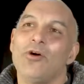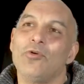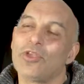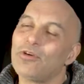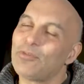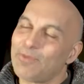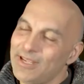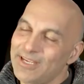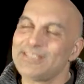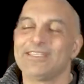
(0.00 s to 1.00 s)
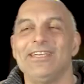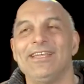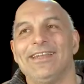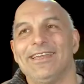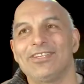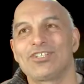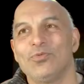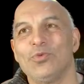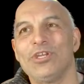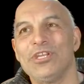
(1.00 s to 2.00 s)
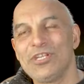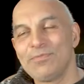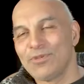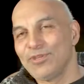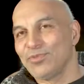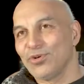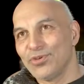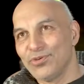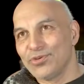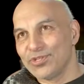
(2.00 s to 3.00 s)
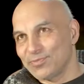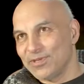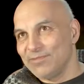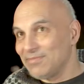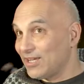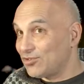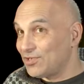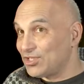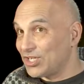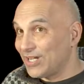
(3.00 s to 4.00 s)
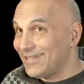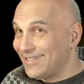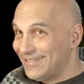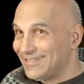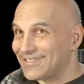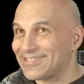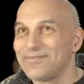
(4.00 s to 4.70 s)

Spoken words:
although the play is in English, we needed people who could speak Mandarin Chinese,